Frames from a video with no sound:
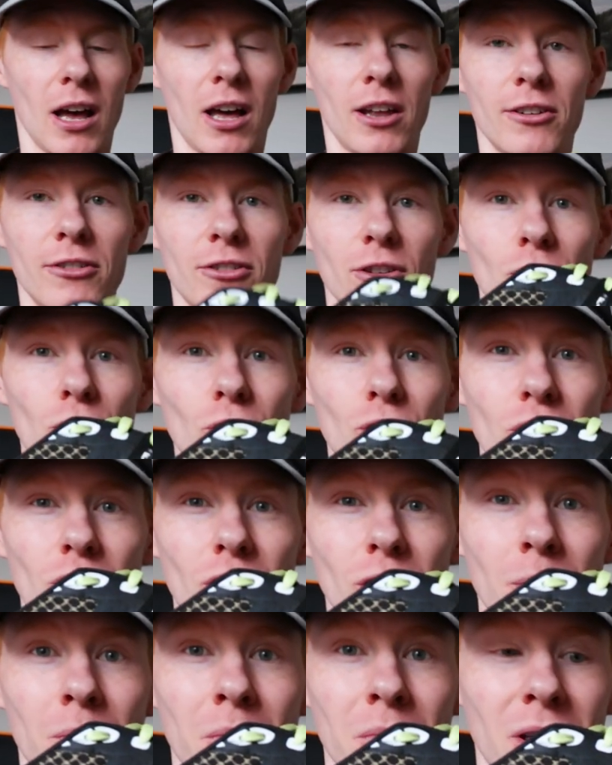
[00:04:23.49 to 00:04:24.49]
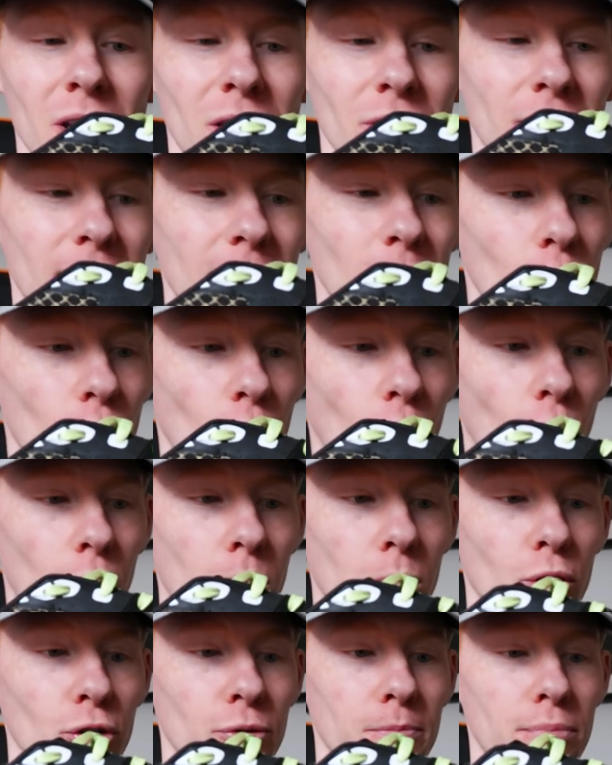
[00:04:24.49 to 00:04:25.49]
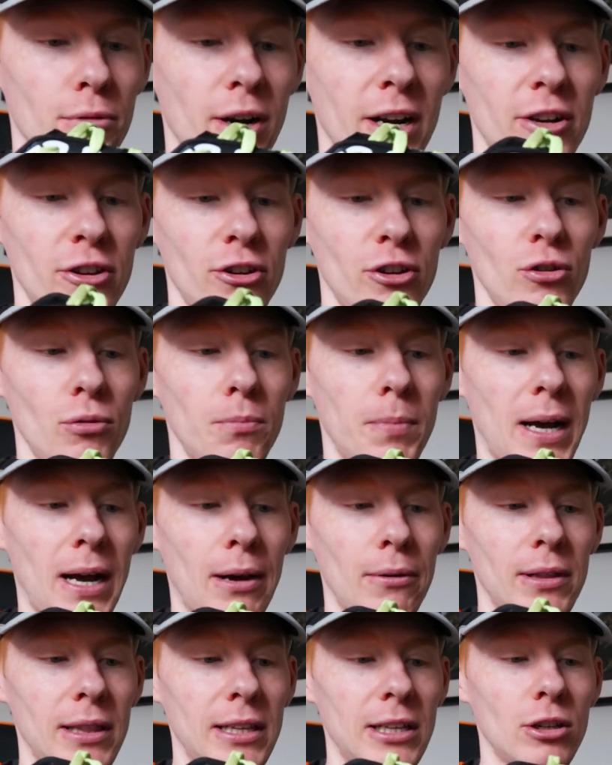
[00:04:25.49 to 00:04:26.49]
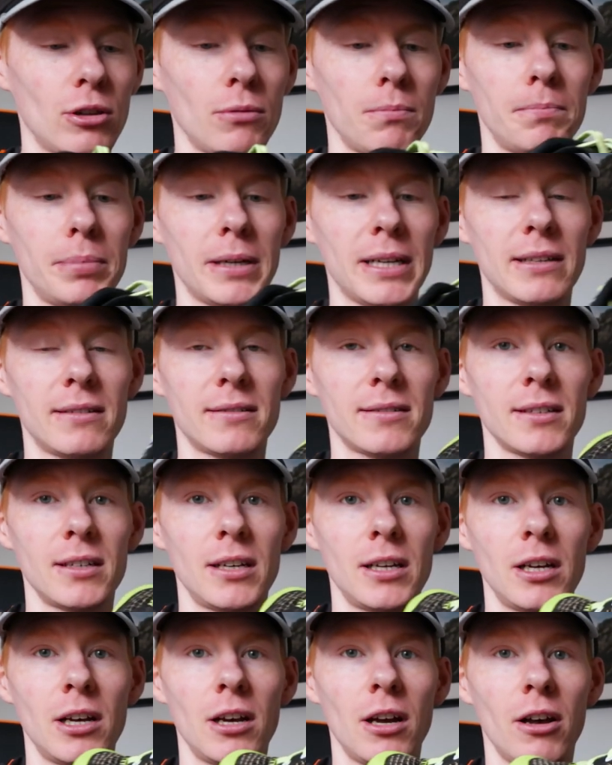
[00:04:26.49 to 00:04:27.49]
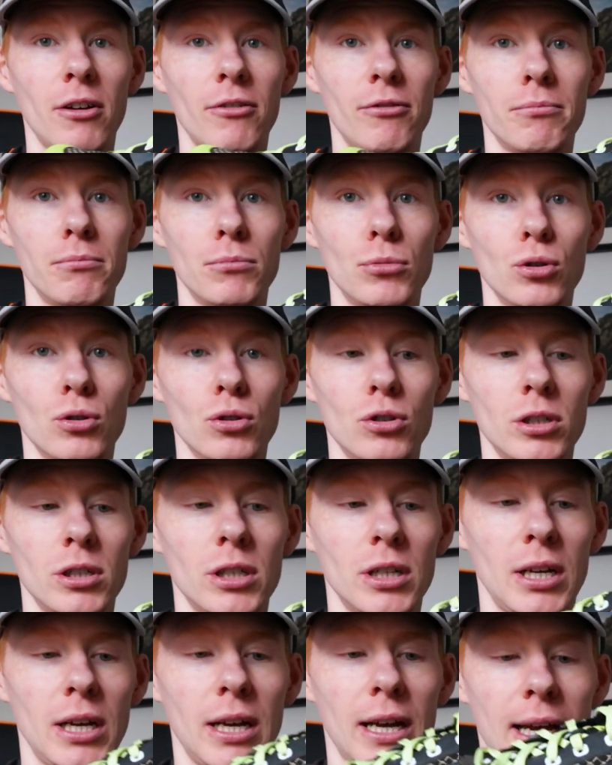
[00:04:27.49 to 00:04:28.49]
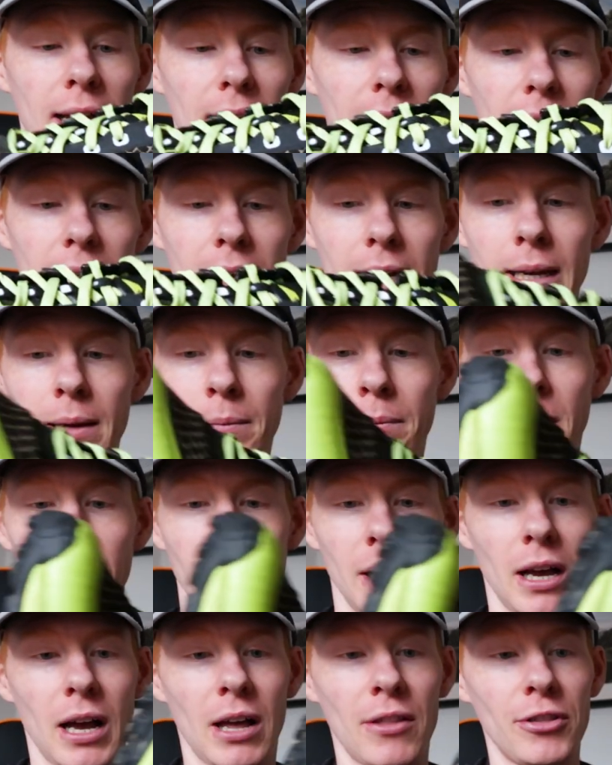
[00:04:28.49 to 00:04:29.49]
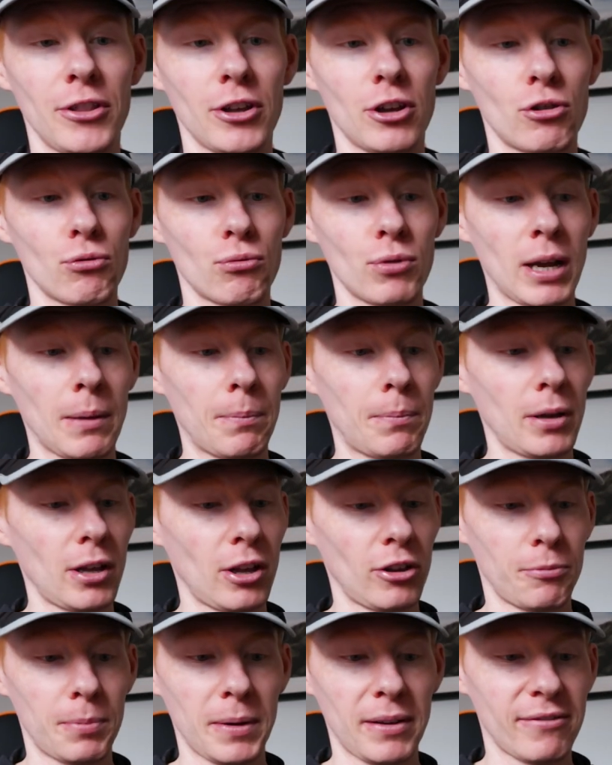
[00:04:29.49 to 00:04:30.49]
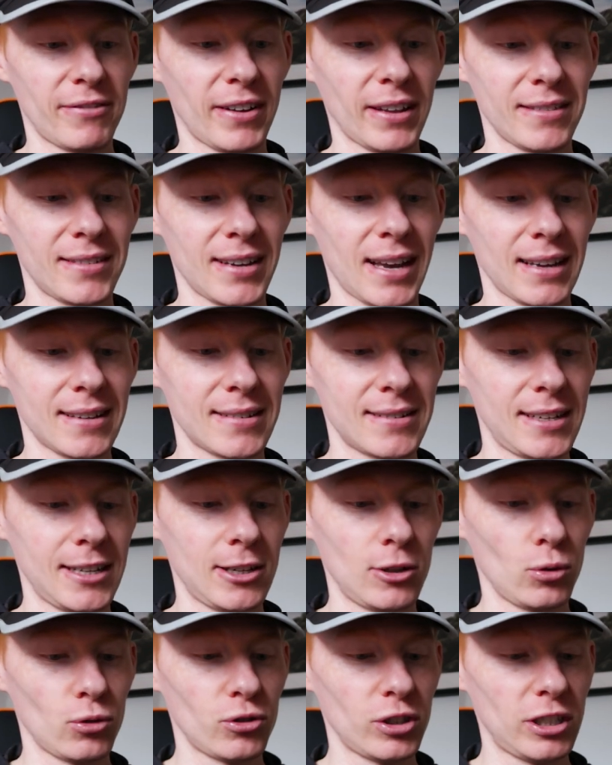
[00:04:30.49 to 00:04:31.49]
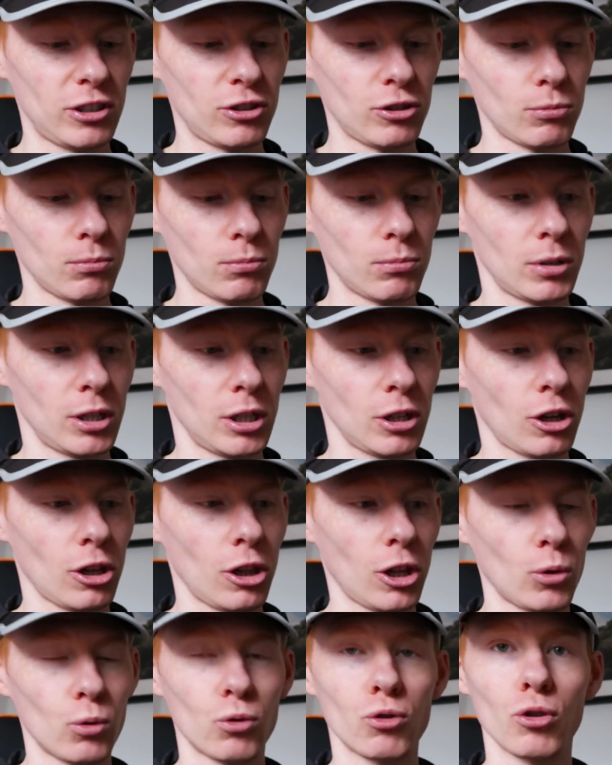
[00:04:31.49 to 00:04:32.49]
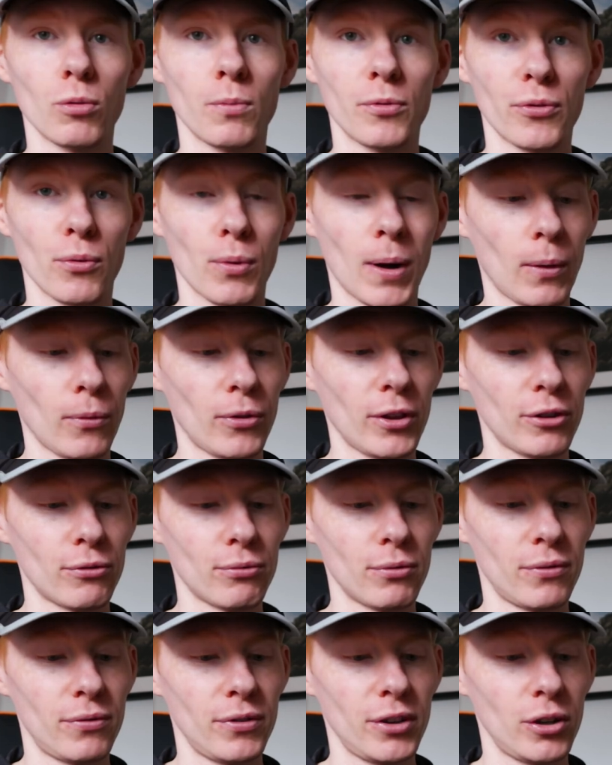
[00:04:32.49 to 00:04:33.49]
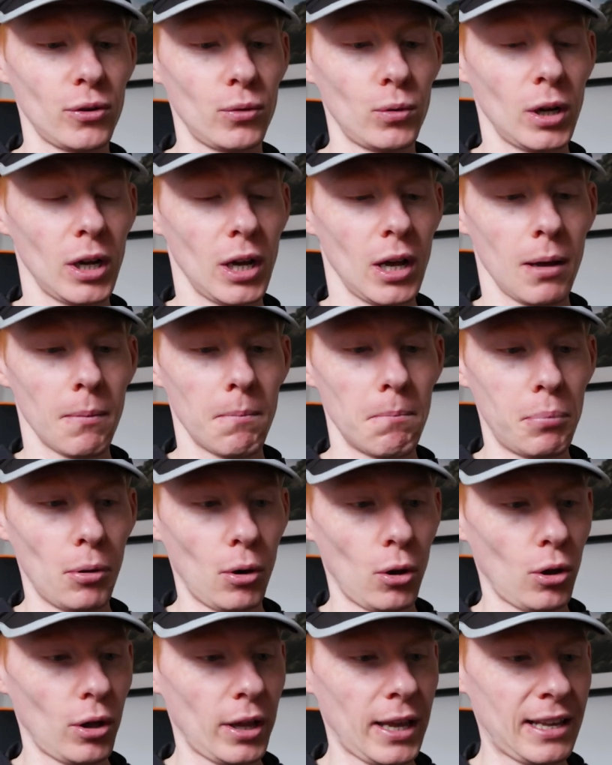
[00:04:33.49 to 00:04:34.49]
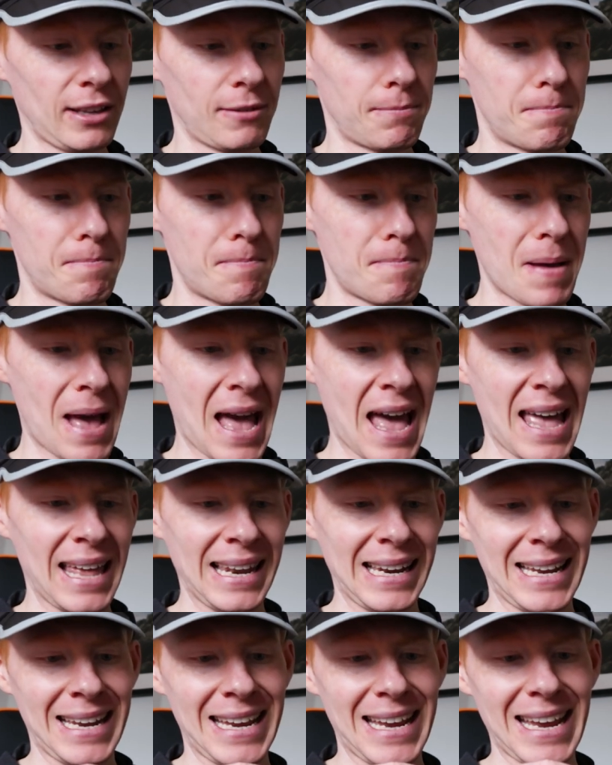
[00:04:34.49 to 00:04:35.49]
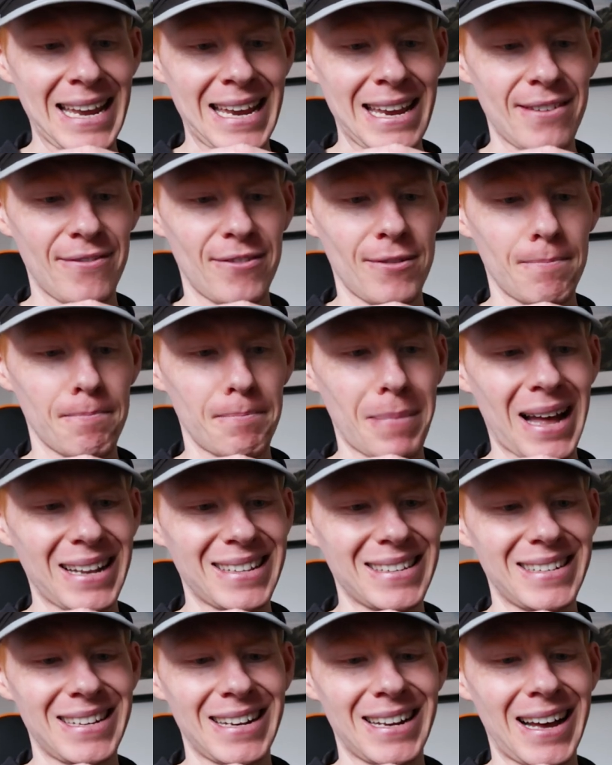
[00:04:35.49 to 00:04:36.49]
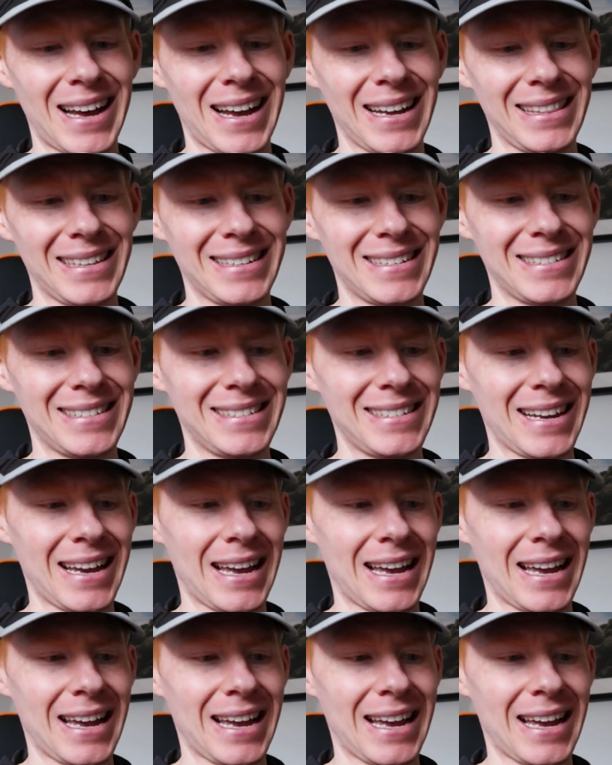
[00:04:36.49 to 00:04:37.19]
And to look at them, they look almost brand new, bar a little bit of mud. And the grip has been fantastic. You'll see some close-ups throughout this review, but it's barely even battered an eyelid as